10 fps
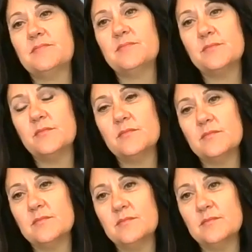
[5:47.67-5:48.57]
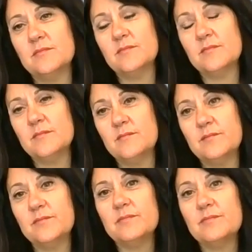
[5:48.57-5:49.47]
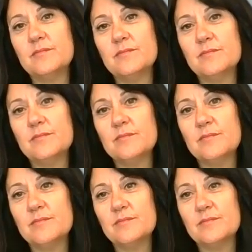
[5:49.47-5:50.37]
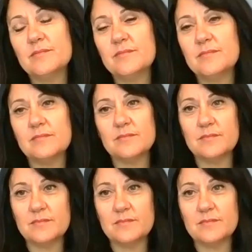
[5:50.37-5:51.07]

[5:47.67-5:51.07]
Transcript: (not speaking)